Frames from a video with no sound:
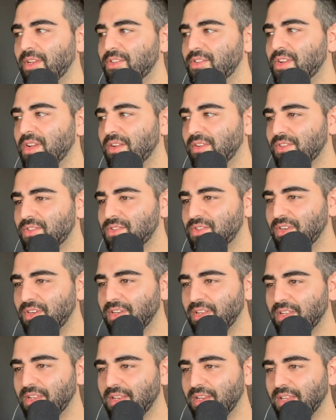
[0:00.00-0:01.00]
my channel
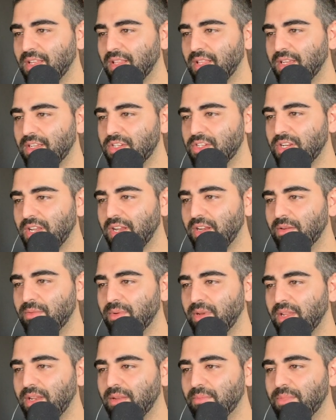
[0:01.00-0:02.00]
started getting like
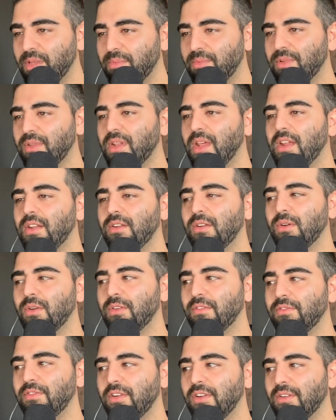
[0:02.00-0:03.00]
shadow banned and people not
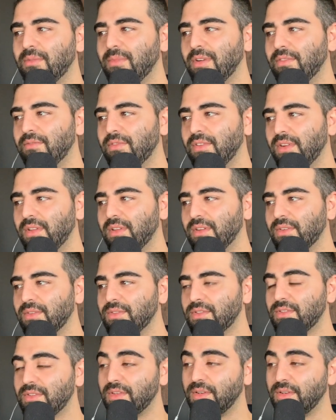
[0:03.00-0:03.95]
notified of my videos.